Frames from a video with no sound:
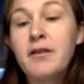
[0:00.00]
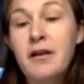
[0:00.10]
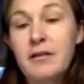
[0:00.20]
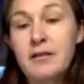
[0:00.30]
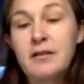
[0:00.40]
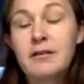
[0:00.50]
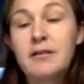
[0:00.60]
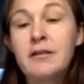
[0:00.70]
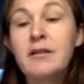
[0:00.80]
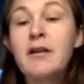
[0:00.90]

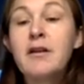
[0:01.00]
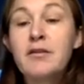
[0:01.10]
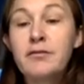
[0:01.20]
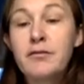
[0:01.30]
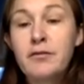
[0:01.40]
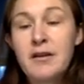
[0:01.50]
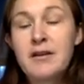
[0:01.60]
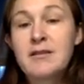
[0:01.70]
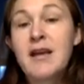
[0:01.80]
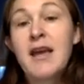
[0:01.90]
article through
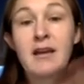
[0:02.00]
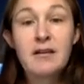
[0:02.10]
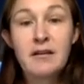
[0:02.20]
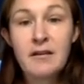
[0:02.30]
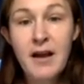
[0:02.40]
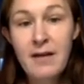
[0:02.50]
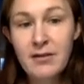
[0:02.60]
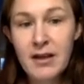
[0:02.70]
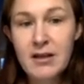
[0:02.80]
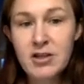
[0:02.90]
this anchored
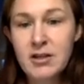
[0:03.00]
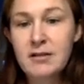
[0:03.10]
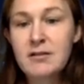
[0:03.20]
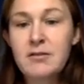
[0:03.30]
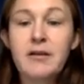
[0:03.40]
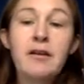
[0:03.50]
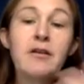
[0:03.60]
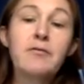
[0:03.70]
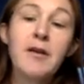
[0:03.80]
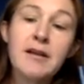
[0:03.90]
navigation. So I can
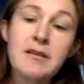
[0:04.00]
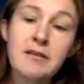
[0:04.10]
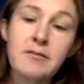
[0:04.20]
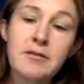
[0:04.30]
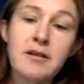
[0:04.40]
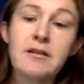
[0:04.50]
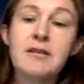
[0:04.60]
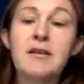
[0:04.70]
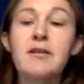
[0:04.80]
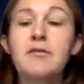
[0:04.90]
go right to the results,
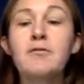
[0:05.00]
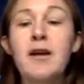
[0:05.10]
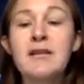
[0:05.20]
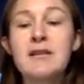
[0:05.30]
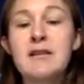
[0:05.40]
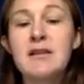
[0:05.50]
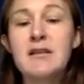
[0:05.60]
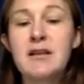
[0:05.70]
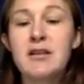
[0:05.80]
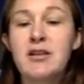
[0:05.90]
I can go right to the
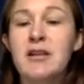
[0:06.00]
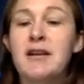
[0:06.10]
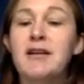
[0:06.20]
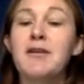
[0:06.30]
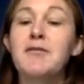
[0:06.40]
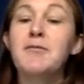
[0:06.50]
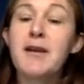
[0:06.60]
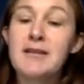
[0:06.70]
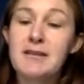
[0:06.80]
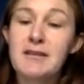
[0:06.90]
discussion, I can go
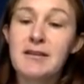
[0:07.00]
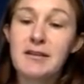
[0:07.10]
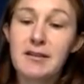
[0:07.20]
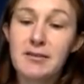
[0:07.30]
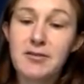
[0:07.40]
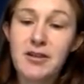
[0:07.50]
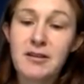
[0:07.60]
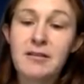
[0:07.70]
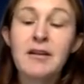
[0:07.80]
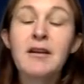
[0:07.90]
right to the
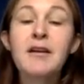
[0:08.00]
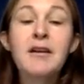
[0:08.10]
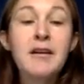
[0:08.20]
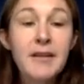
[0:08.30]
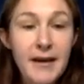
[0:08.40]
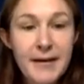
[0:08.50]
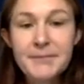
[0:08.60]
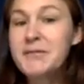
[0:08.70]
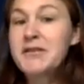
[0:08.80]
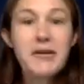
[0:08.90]
conclusion. Yeah,
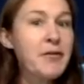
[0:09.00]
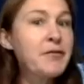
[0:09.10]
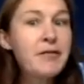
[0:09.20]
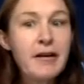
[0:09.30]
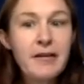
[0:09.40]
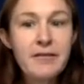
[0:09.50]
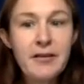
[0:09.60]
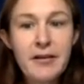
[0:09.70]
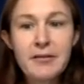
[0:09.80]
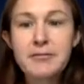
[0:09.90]
so very,
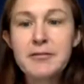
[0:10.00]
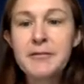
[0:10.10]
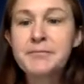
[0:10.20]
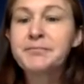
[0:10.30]
very cool.